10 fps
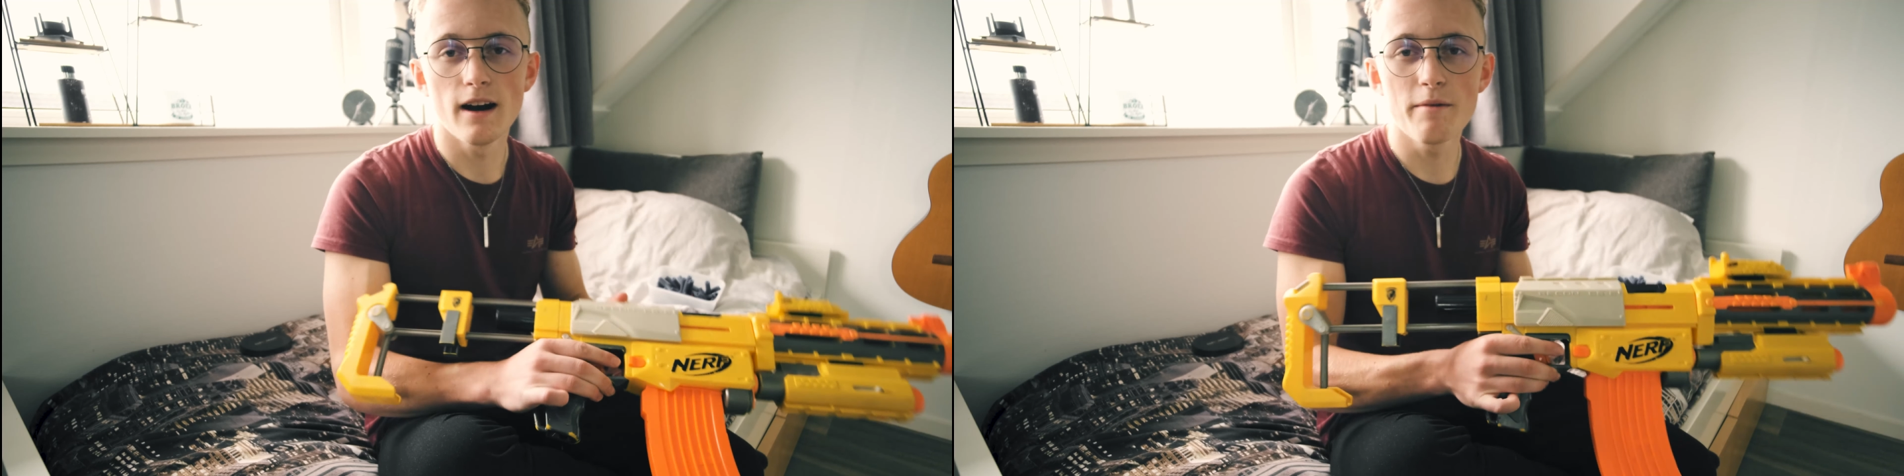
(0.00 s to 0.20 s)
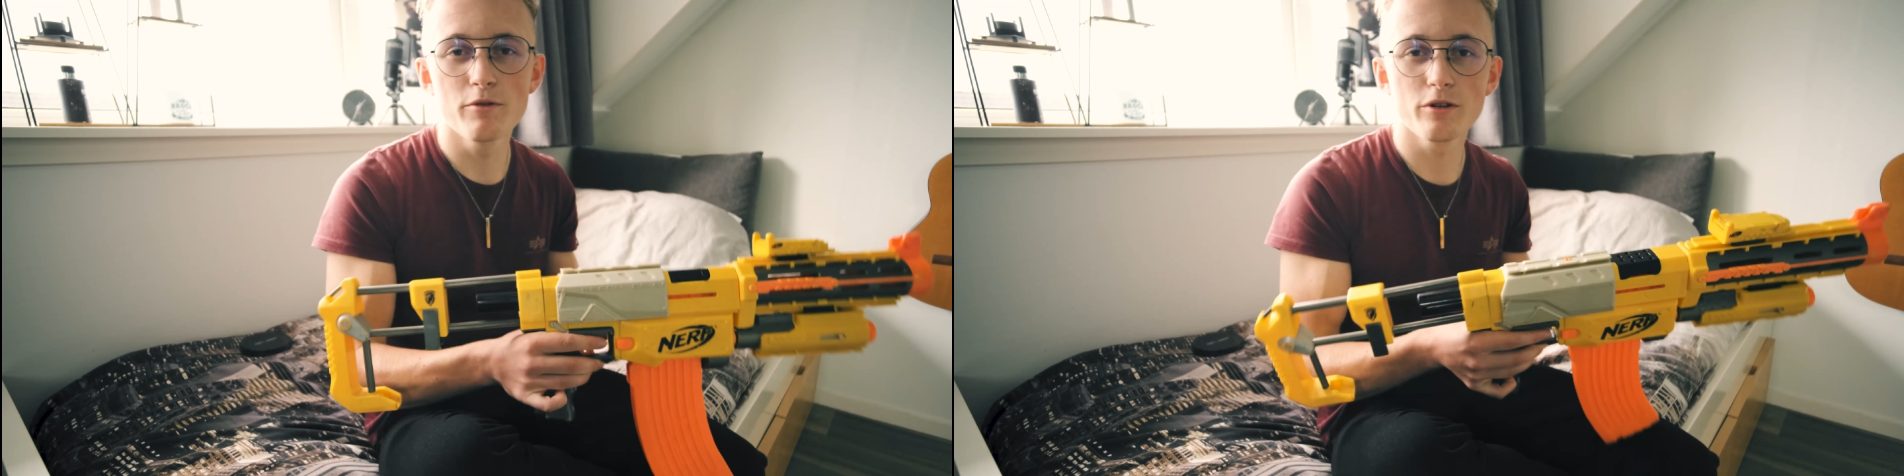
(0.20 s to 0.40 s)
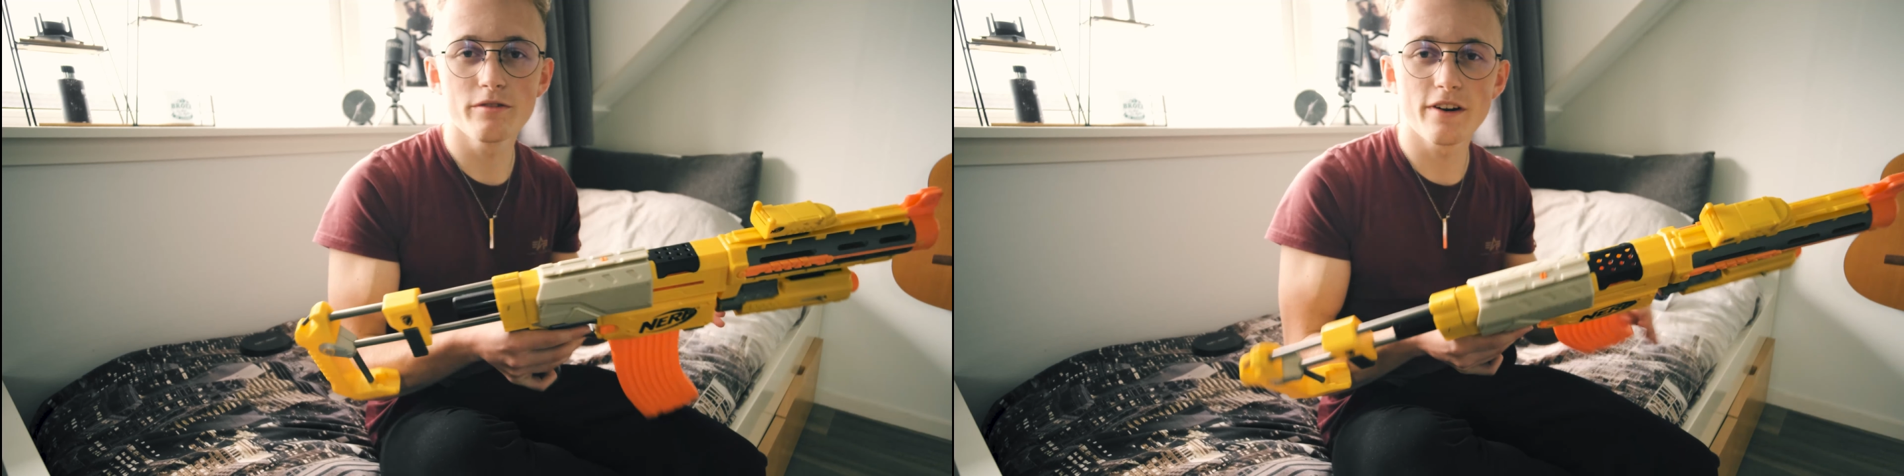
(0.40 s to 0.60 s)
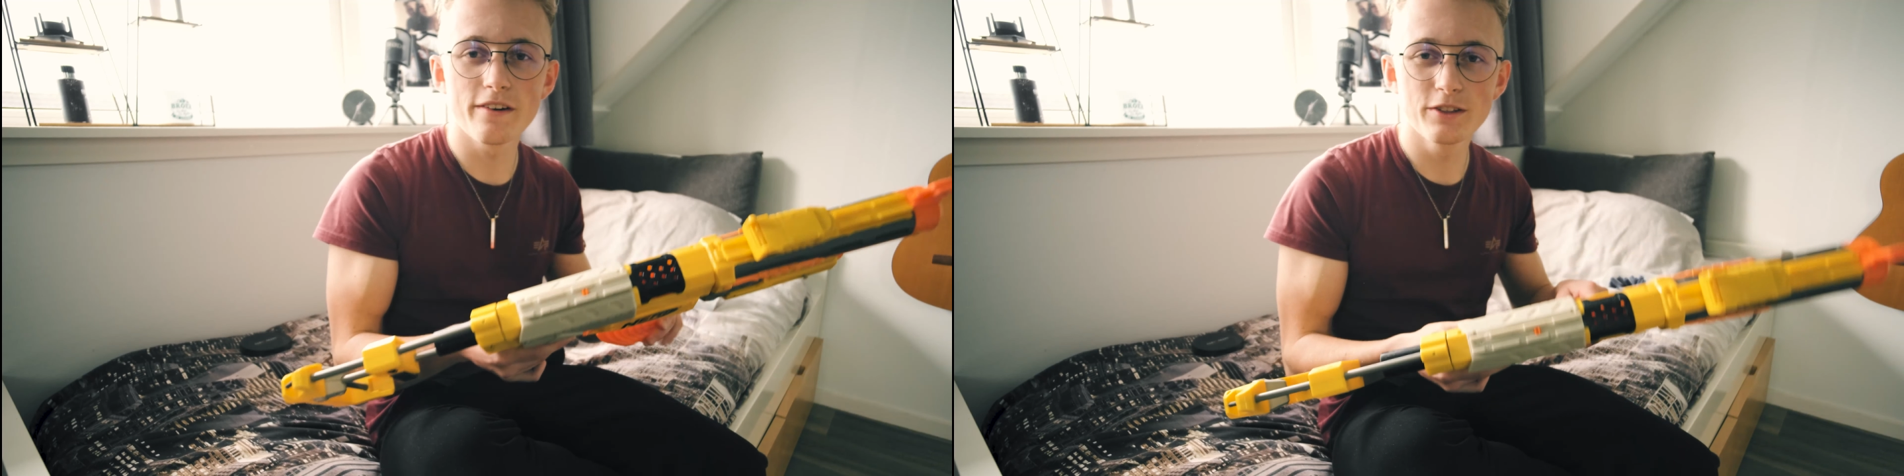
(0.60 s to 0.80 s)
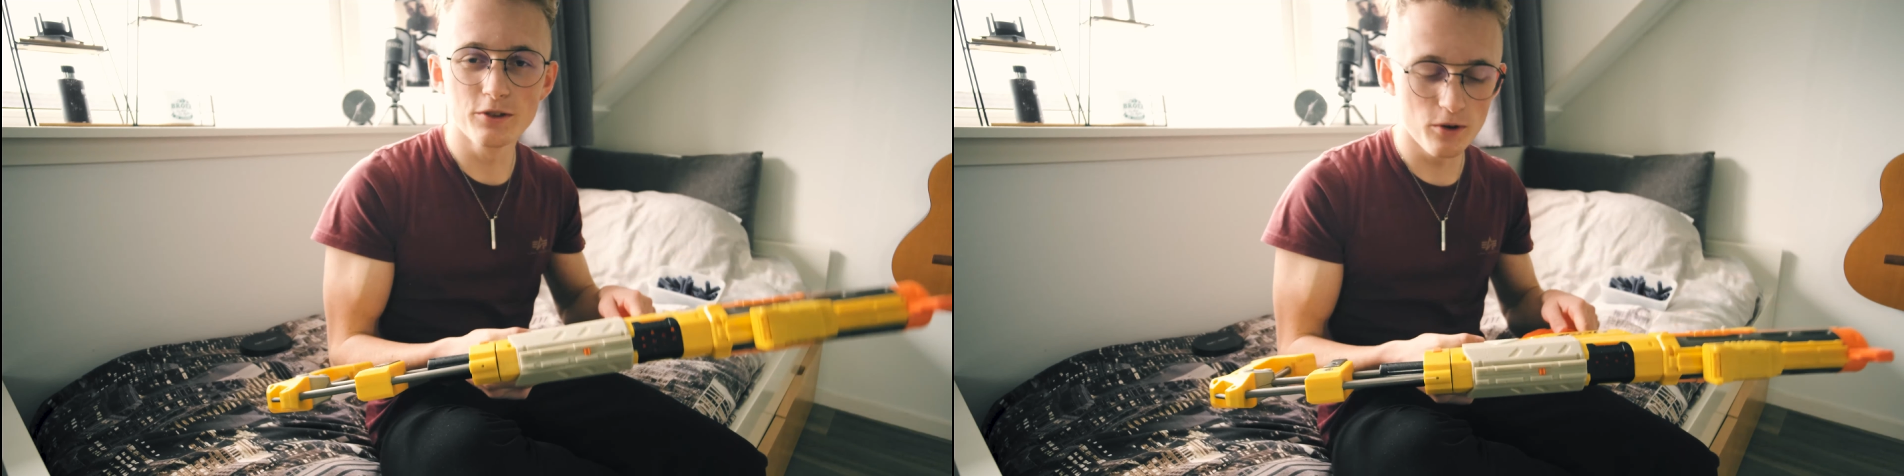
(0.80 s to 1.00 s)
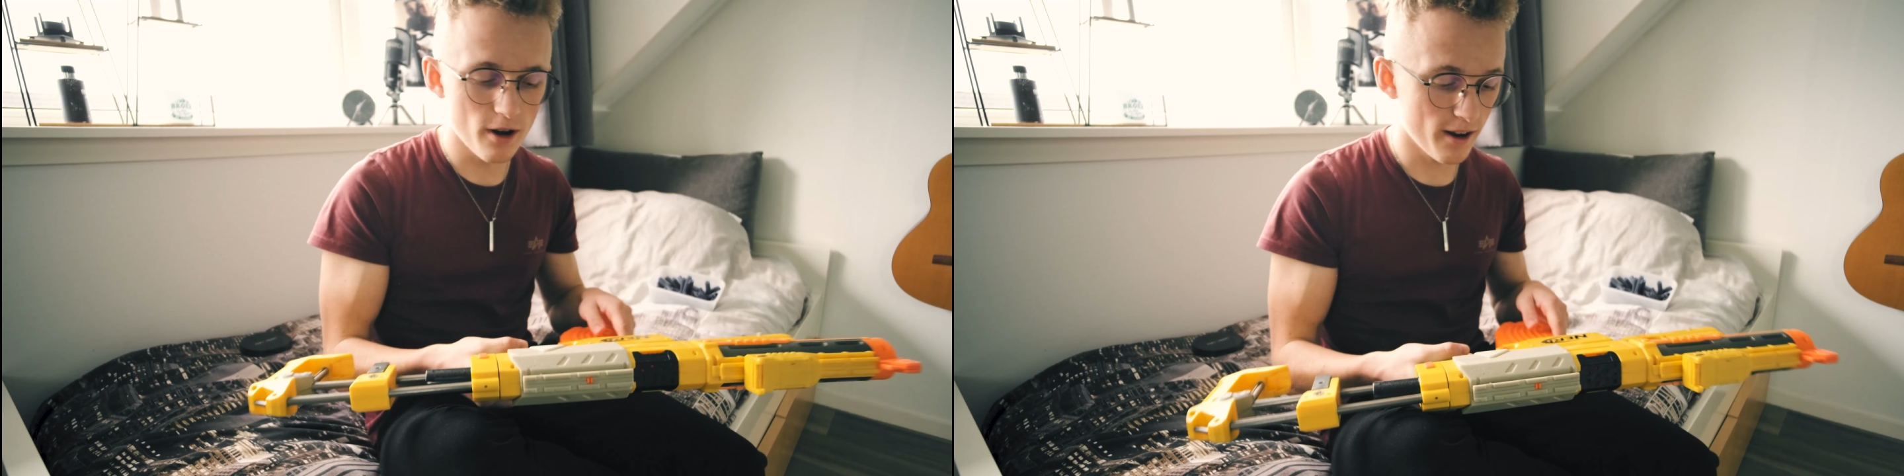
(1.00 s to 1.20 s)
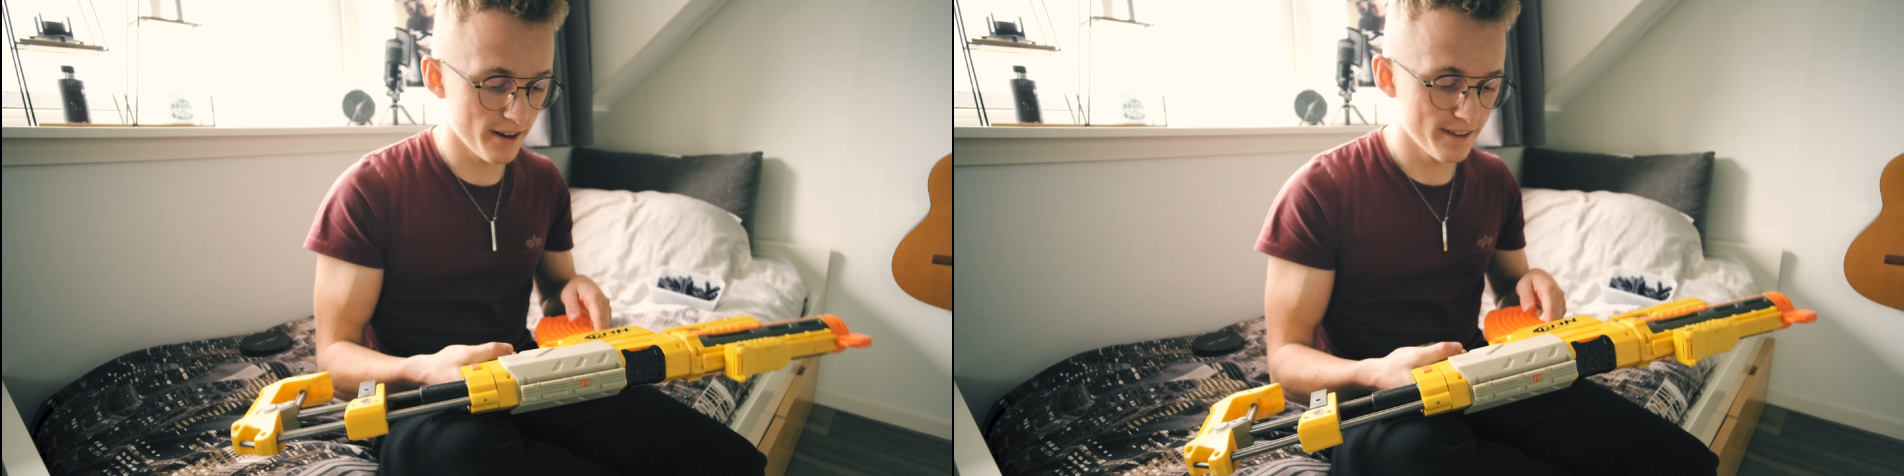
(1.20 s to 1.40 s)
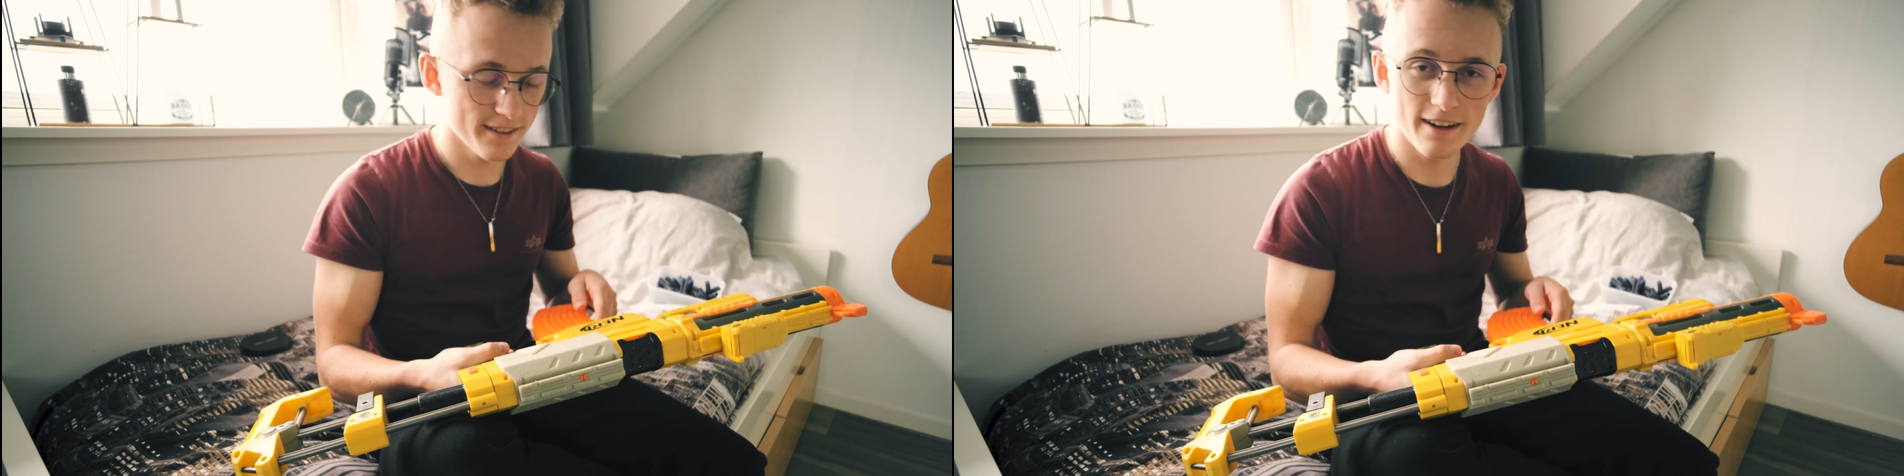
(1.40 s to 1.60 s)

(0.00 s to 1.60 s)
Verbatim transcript: I'm not a very tall guy.